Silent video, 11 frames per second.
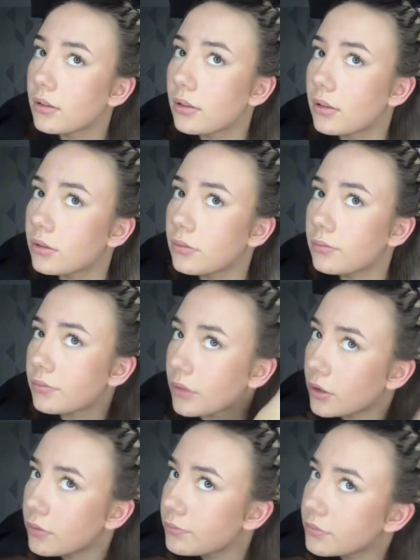Oh
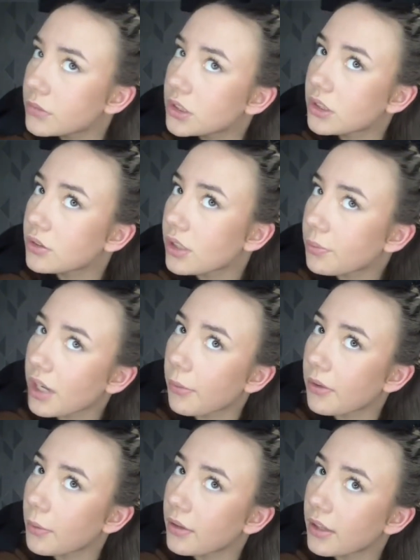no, so sometimes
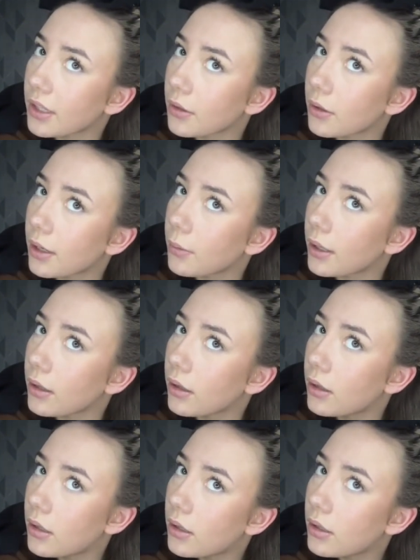it will take you quite a while,
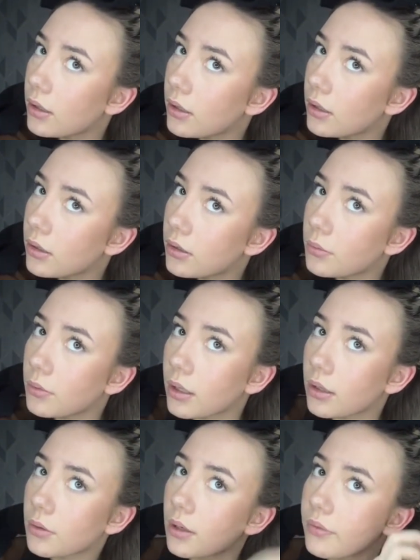
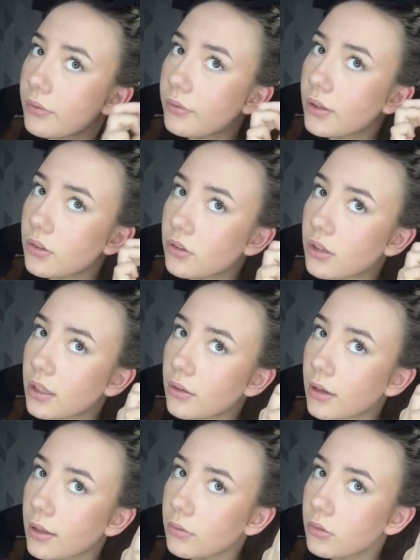quite fidgeting
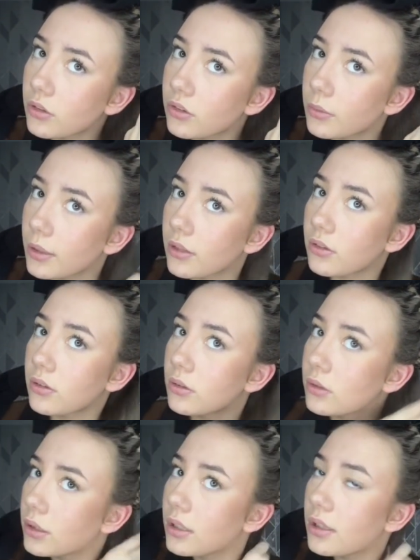around just to make sure
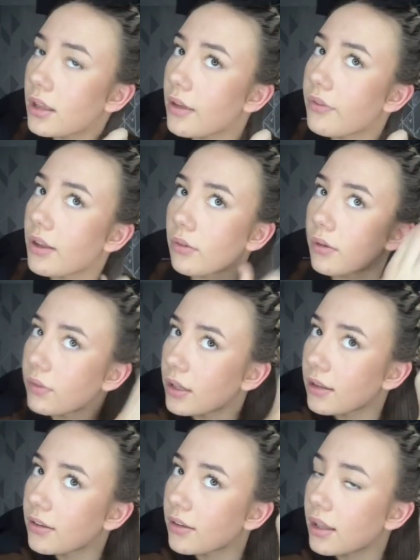they feel roughly
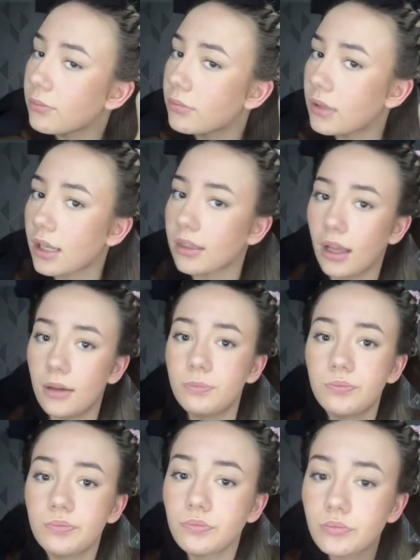the same, like that.
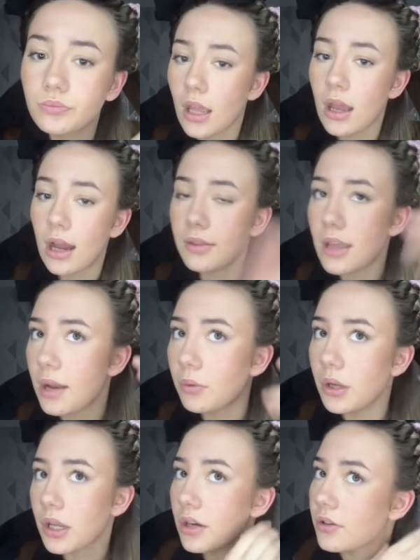And then what
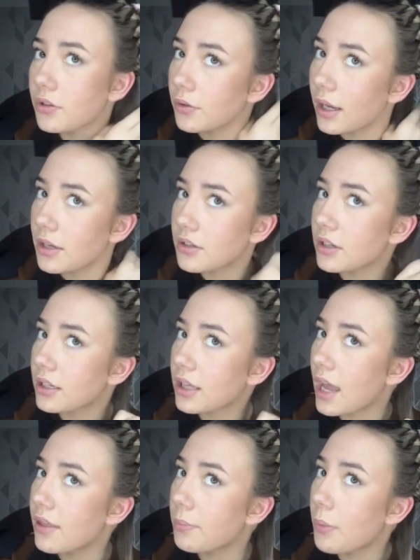you're going to do then is you're going to
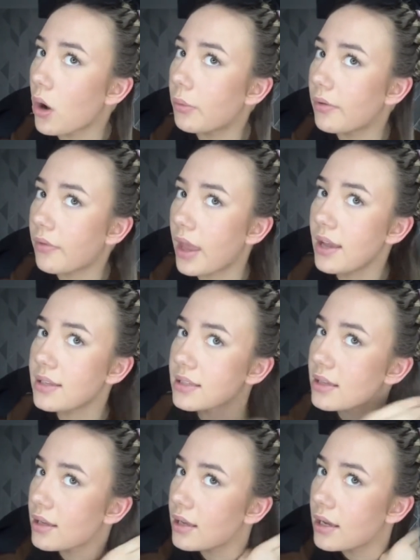get the bottom of this
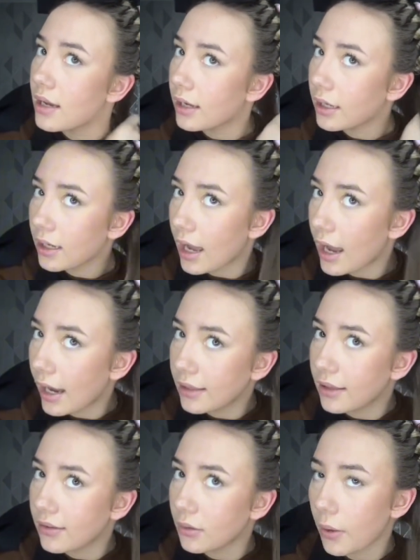and you're going to hide
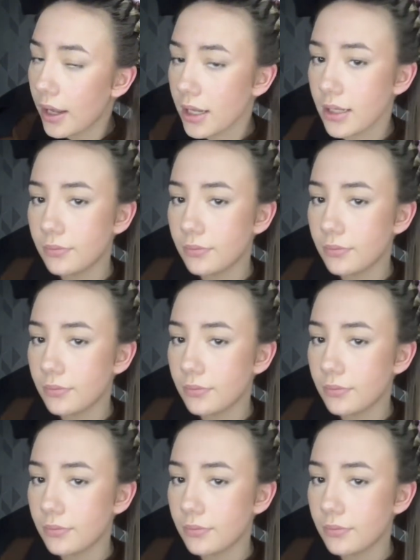this away.